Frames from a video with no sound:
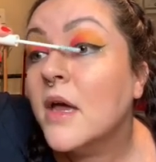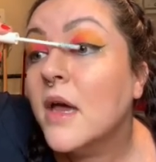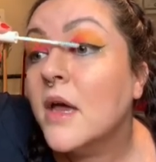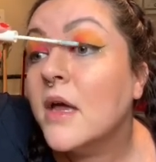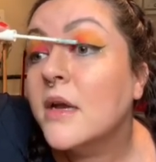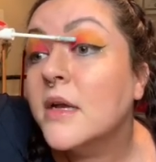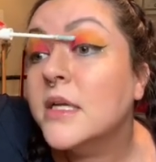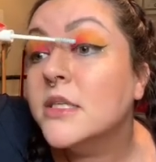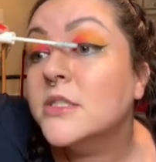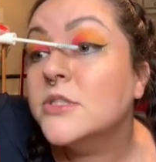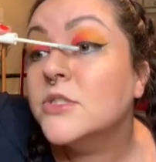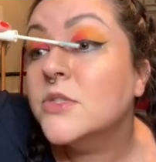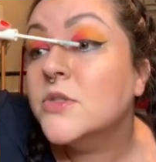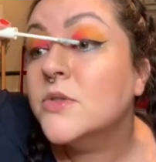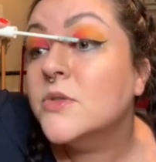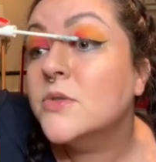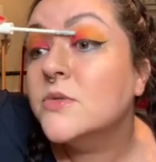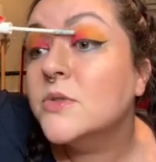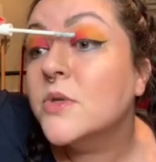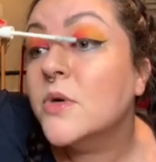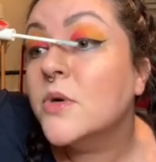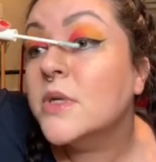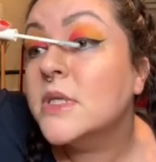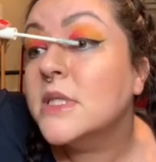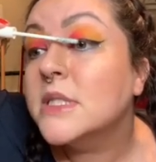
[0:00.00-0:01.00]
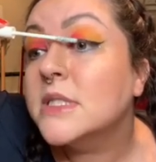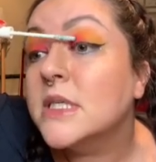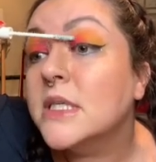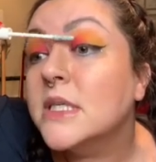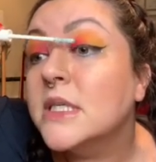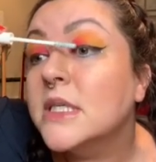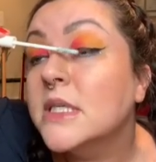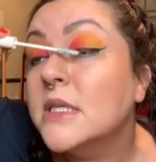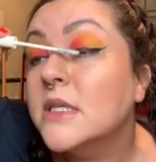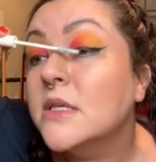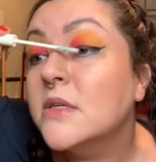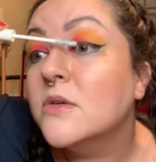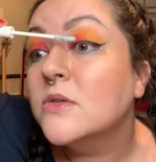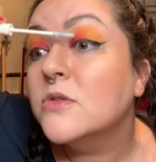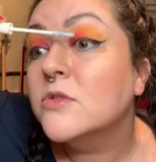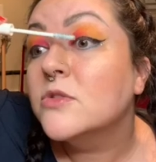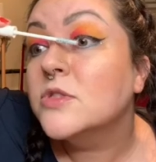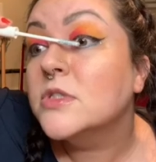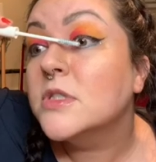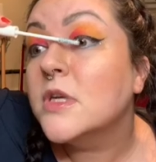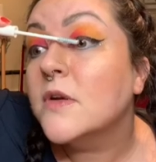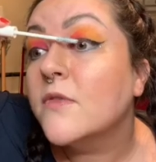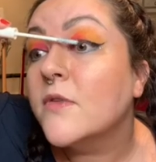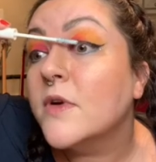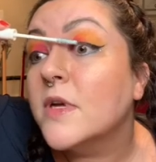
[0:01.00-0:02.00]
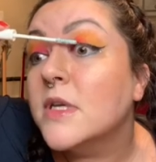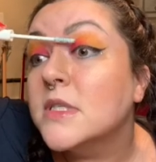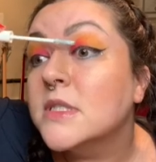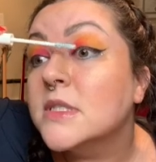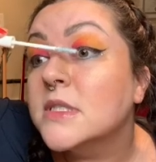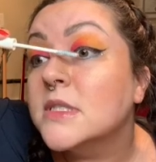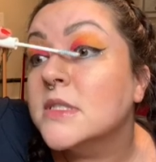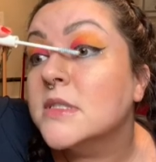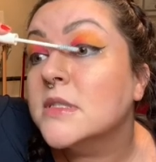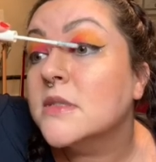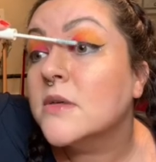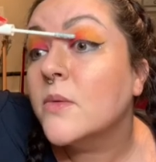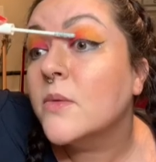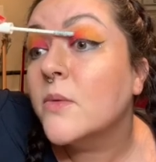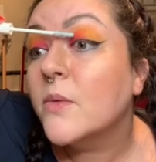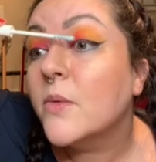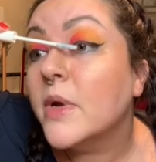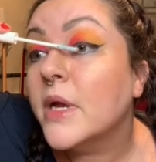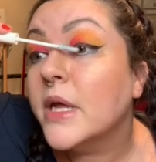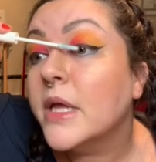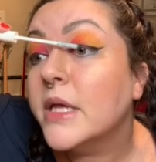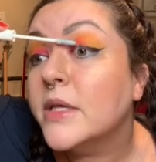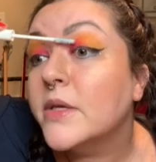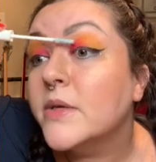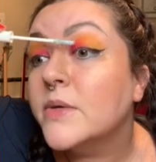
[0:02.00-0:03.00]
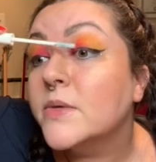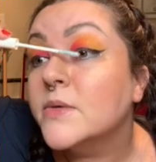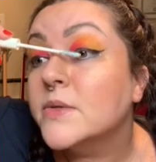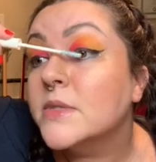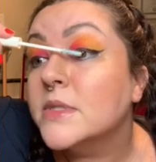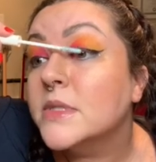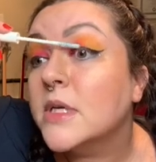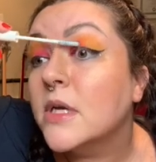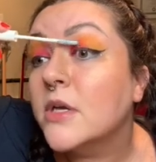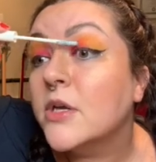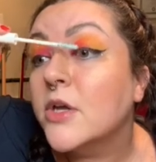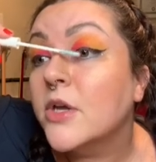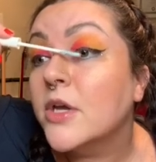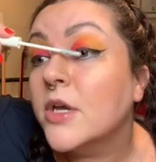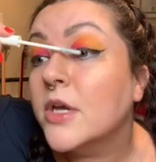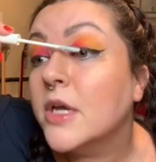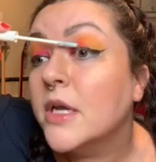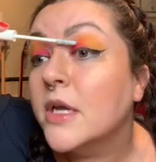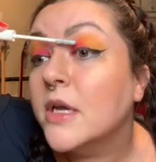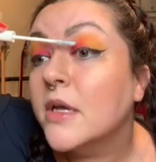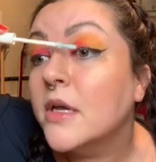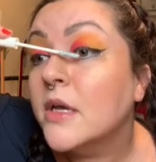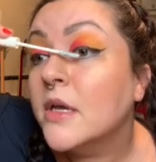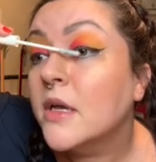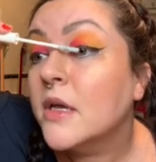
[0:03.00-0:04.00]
And I do notice a huge difference when I use a good